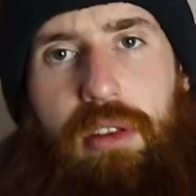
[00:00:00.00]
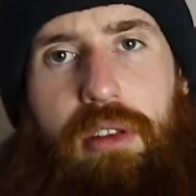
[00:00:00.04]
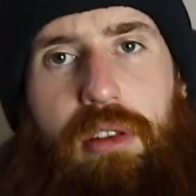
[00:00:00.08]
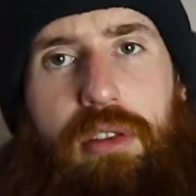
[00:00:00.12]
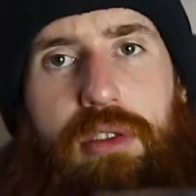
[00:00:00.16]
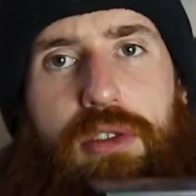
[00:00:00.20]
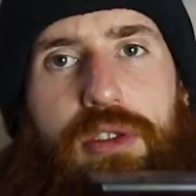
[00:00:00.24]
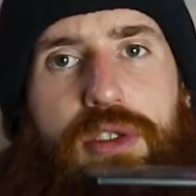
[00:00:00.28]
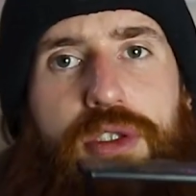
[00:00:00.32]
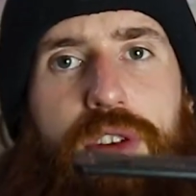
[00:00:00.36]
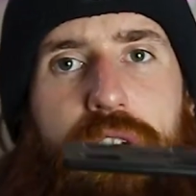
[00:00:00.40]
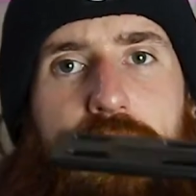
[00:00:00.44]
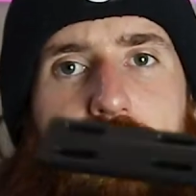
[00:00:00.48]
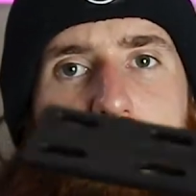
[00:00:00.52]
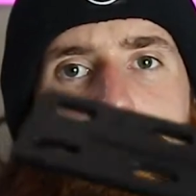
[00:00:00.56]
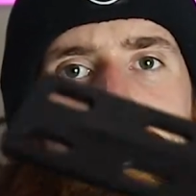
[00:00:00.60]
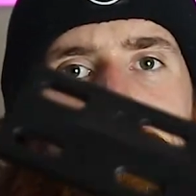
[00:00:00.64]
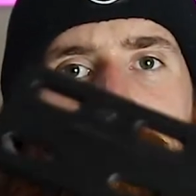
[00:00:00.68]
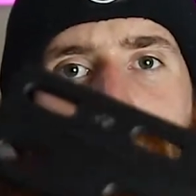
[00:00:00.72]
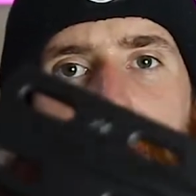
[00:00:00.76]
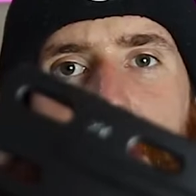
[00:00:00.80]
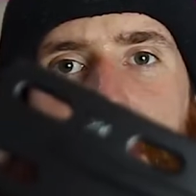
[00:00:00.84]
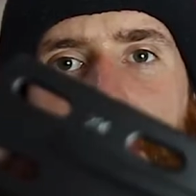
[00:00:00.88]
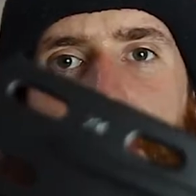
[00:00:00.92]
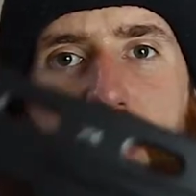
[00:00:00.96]
there's
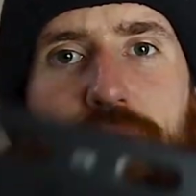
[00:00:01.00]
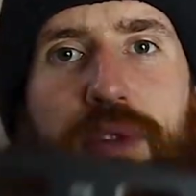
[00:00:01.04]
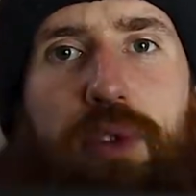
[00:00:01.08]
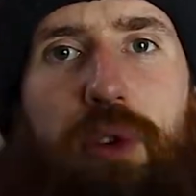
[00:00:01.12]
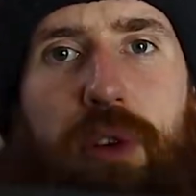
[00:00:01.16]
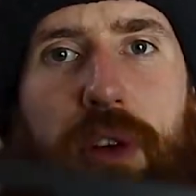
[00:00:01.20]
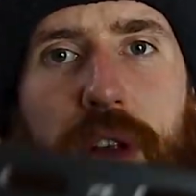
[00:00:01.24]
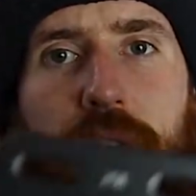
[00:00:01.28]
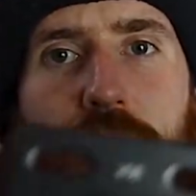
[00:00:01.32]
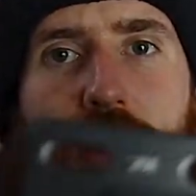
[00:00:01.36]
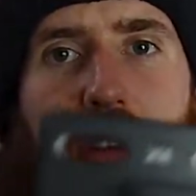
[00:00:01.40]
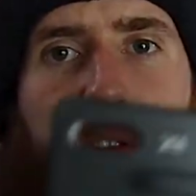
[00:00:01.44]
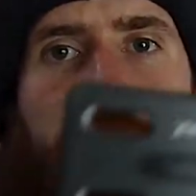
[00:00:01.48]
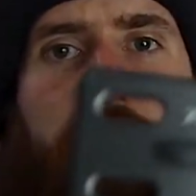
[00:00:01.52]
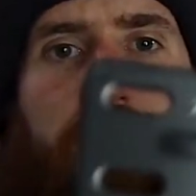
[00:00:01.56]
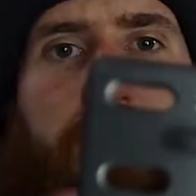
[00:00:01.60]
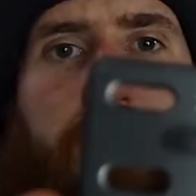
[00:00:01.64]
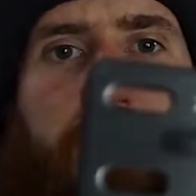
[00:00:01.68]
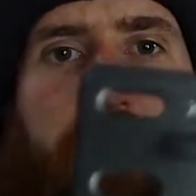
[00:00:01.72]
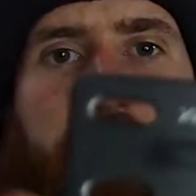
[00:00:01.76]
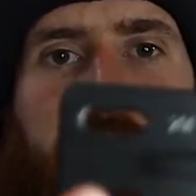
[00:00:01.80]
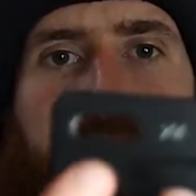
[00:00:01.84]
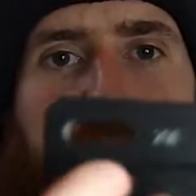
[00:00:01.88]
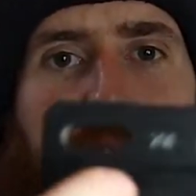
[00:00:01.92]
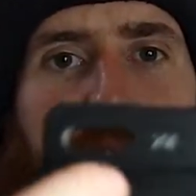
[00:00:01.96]
just 4 little
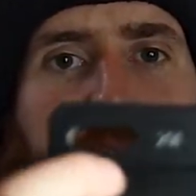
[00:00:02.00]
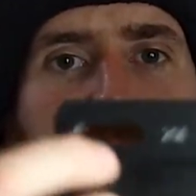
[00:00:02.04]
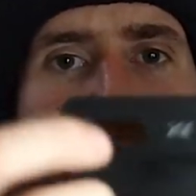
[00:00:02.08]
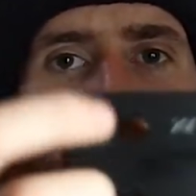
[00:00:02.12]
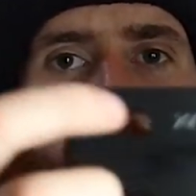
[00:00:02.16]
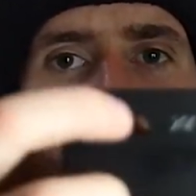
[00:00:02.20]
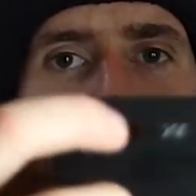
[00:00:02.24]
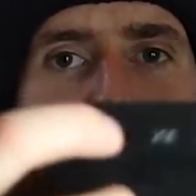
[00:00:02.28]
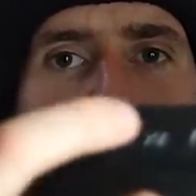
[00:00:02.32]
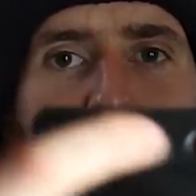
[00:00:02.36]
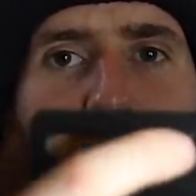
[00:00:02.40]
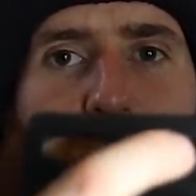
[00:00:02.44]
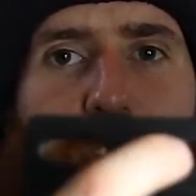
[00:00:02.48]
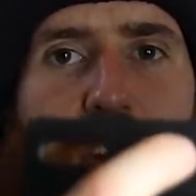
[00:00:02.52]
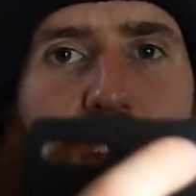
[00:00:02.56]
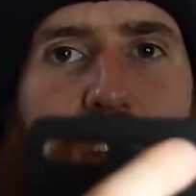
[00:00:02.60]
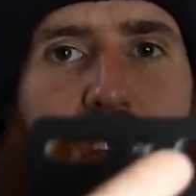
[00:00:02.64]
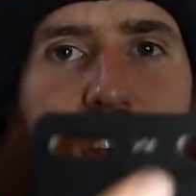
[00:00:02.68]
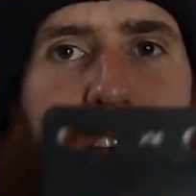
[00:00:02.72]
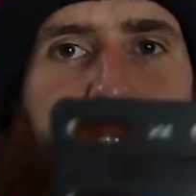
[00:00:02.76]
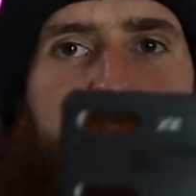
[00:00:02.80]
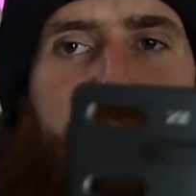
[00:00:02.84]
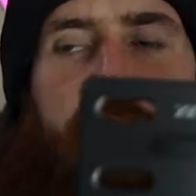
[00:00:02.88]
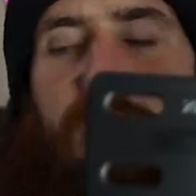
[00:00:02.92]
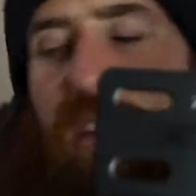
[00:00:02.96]
holes for
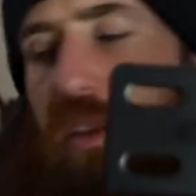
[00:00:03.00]
these.